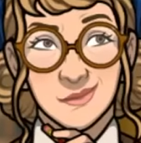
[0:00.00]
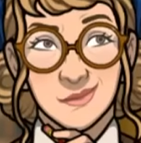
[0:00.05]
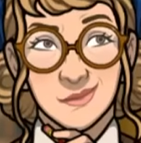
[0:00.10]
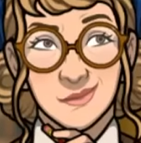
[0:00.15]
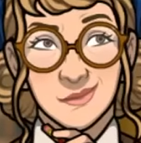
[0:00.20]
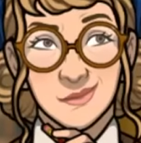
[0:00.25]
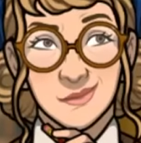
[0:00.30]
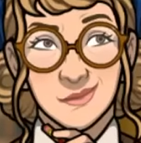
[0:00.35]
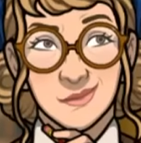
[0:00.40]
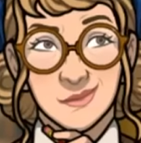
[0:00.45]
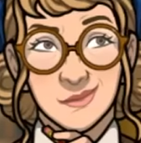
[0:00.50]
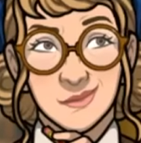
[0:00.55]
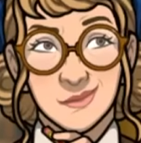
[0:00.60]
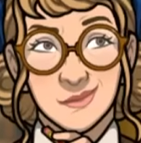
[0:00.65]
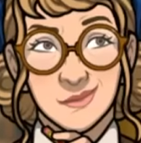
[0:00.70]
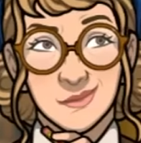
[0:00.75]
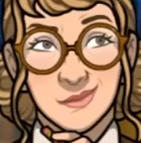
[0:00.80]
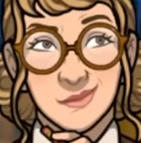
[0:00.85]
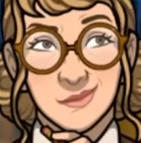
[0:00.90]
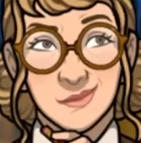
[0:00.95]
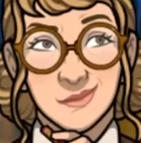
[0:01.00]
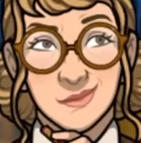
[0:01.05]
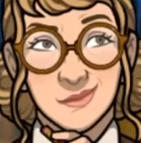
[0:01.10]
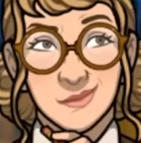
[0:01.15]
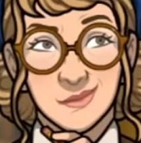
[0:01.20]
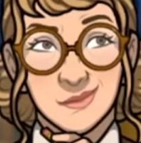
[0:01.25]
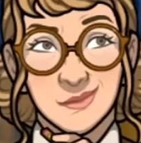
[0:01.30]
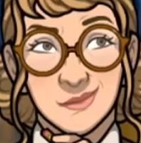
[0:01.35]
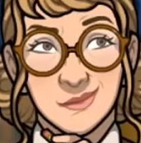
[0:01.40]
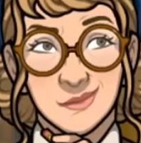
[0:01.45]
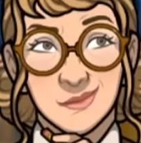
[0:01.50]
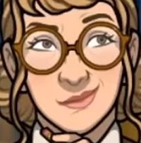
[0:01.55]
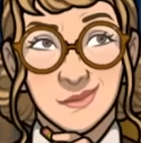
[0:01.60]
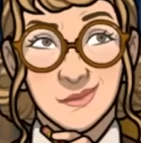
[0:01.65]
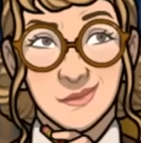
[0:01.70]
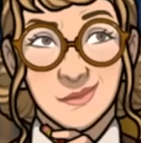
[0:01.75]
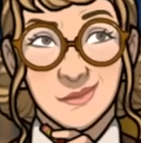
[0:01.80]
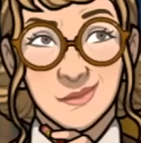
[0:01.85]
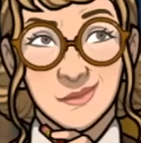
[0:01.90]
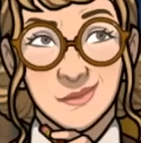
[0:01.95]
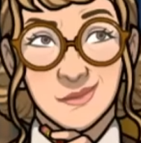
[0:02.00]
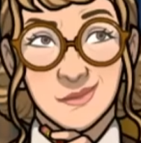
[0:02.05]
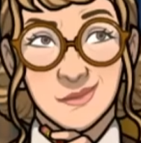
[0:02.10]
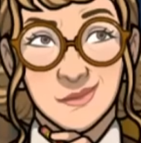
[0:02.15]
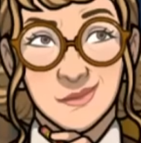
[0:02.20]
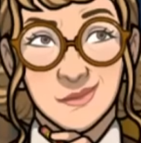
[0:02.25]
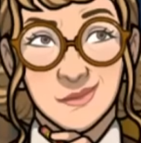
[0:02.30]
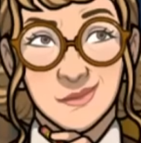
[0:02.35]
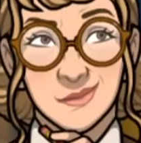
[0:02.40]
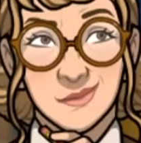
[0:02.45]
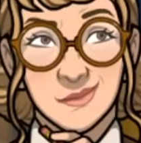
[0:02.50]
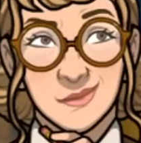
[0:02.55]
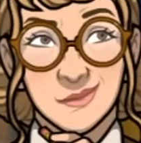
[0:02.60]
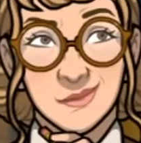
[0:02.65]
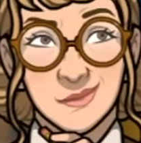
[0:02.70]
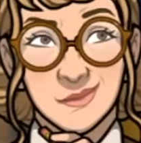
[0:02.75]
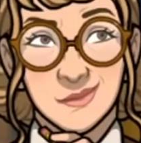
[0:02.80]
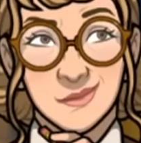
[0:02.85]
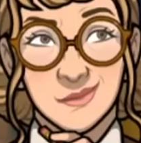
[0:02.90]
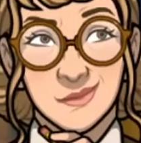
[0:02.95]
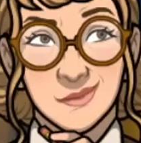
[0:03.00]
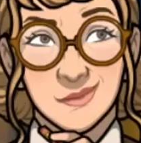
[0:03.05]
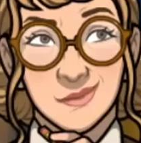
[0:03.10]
The person shown says nothing.